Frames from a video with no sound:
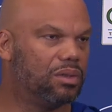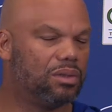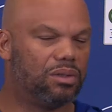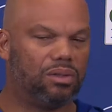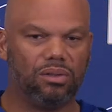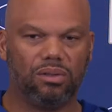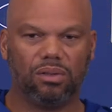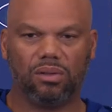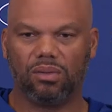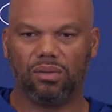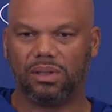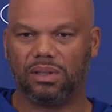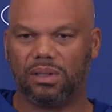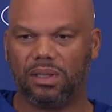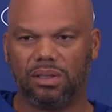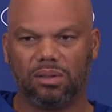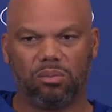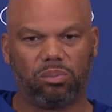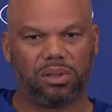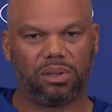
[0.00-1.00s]
you know,
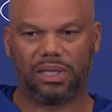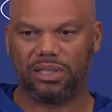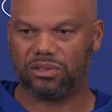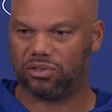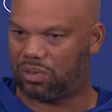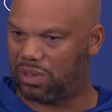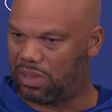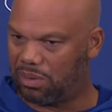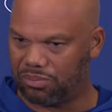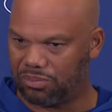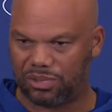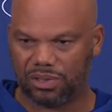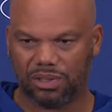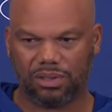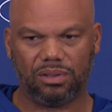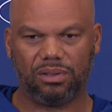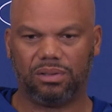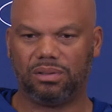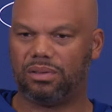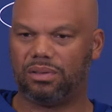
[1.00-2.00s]
and the plays will come to
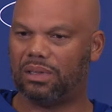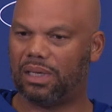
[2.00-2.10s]
you.